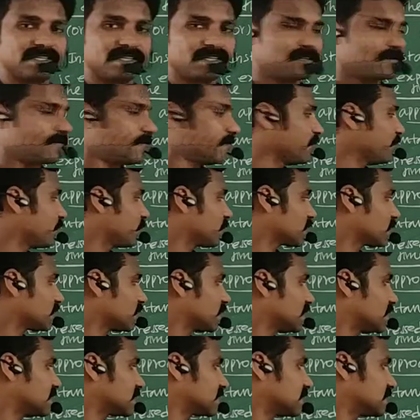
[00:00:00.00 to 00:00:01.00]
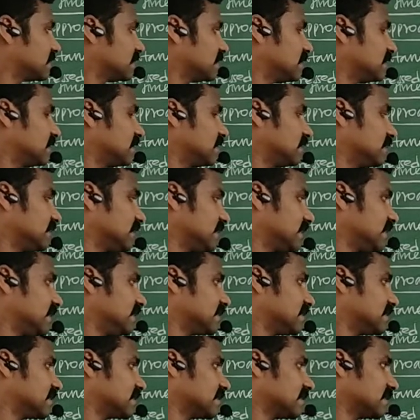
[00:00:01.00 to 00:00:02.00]
here, that is del
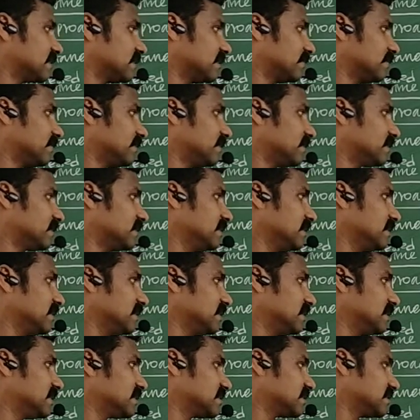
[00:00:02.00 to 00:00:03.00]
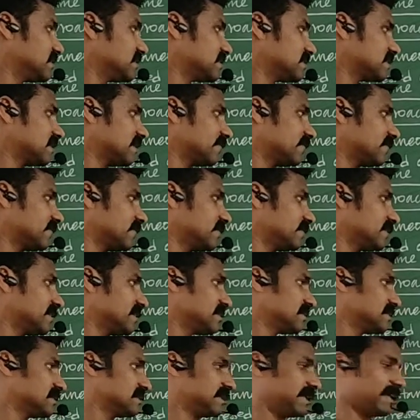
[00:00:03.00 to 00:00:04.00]
ds is nothing but distance covered
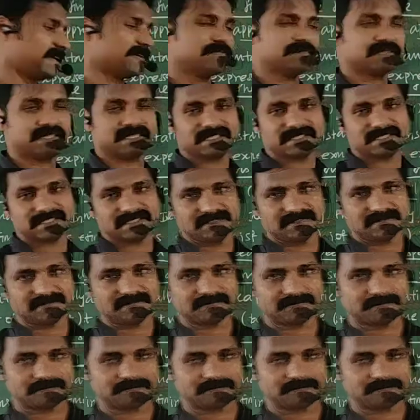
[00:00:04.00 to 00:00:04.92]
in the time dt.